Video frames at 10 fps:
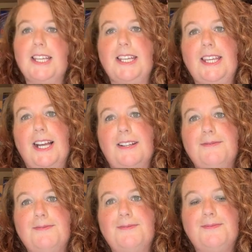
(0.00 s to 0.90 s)
Yeah.
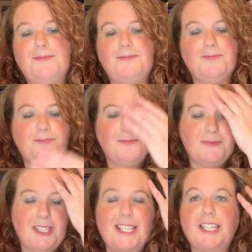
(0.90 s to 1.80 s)

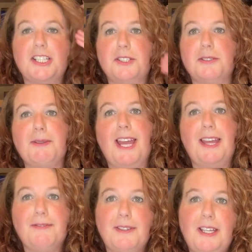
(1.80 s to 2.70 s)
They need to learn to
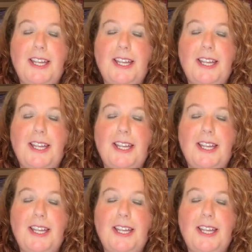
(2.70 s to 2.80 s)
behave